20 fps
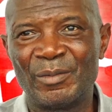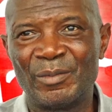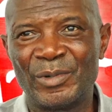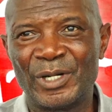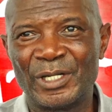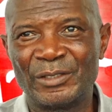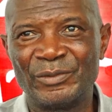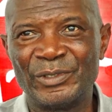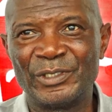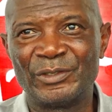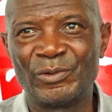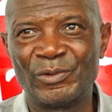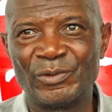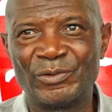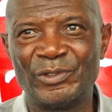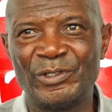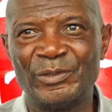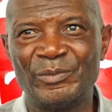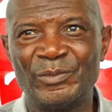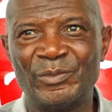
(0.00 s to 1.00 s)
But we
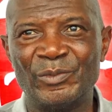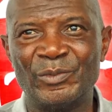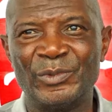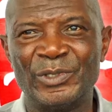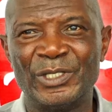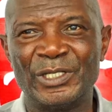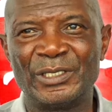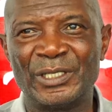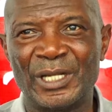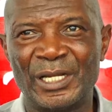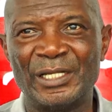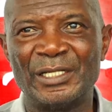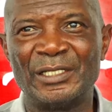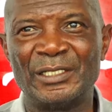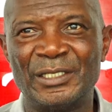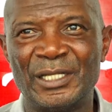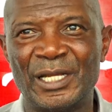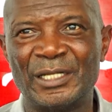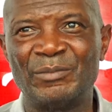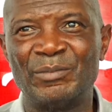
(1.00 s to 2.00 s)
told him the
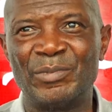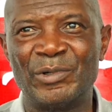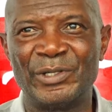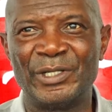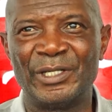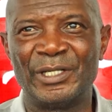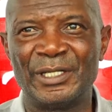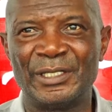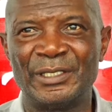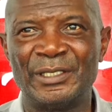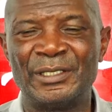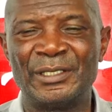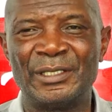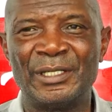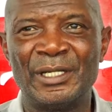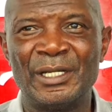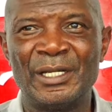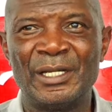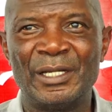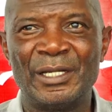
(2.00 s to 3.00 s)
talent that boy had.
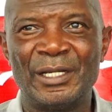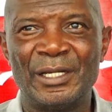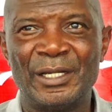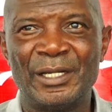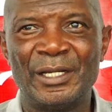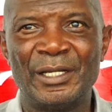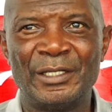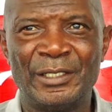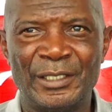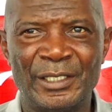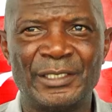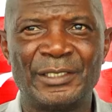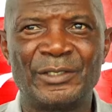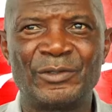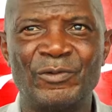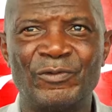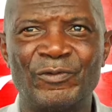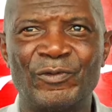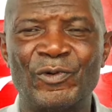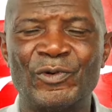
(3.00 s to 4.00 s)

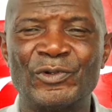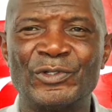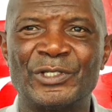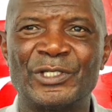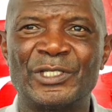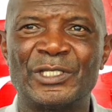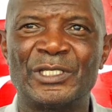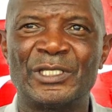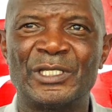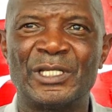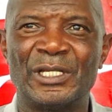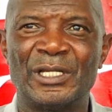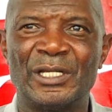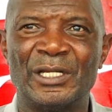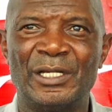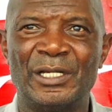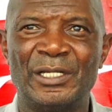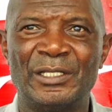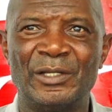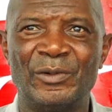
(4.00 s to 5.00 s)
Yes, of course,
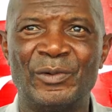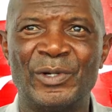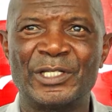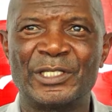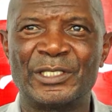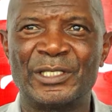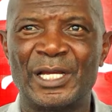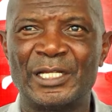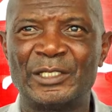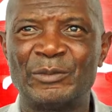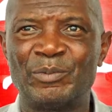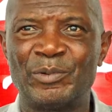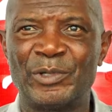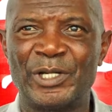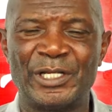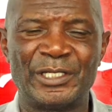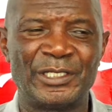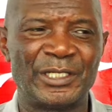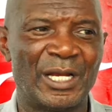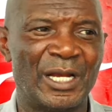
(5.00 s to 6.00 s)
there was that
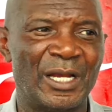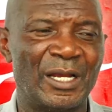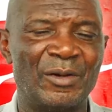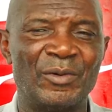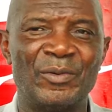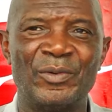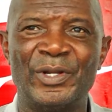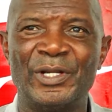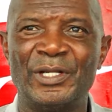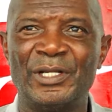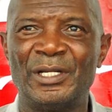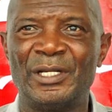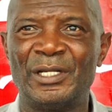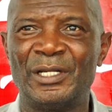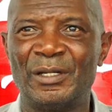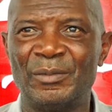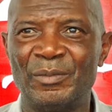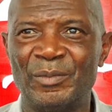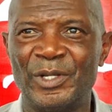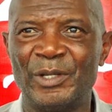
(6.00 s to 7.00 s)
pressure when
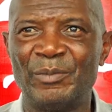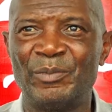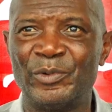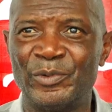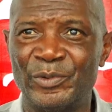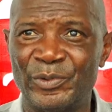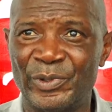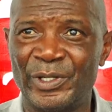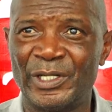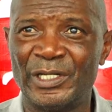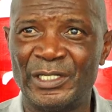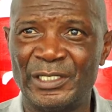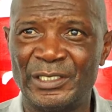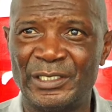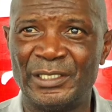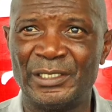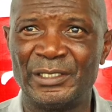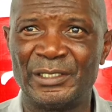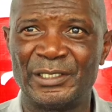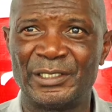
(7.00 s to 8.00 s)
maybe we were
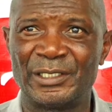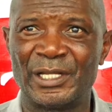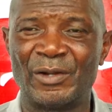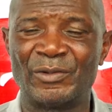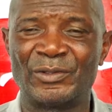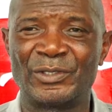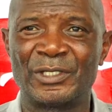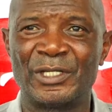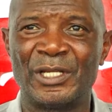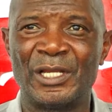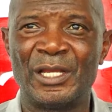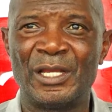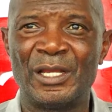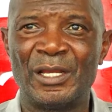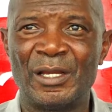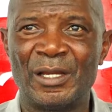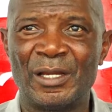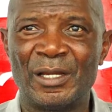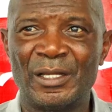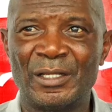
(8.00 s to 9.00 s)
needing results.
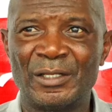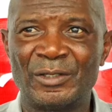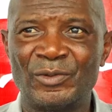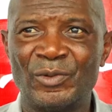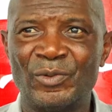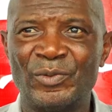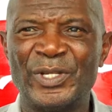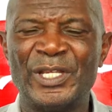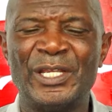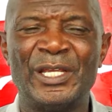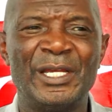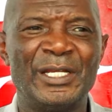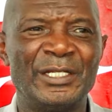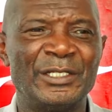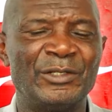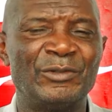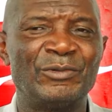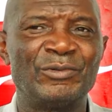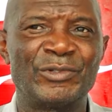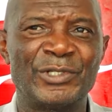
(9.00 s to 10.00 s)
So we
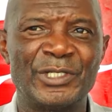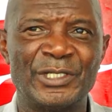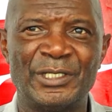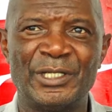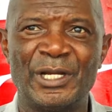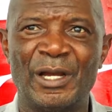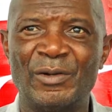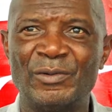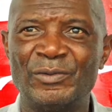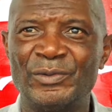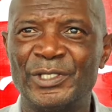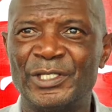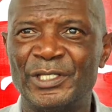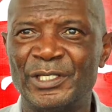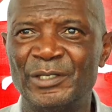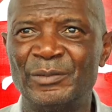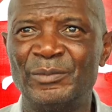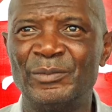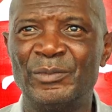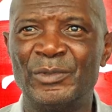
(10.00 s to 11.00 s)
had to sit down with
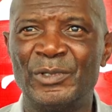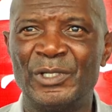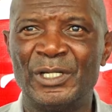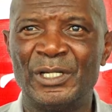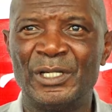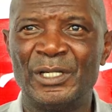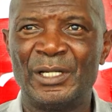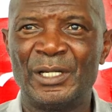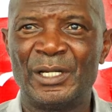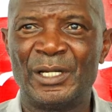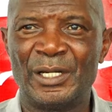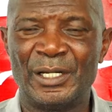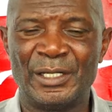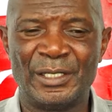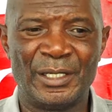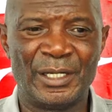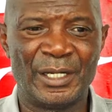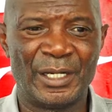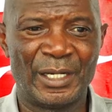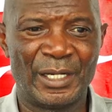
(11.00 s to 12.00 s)
him
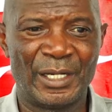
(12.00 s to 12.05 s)
and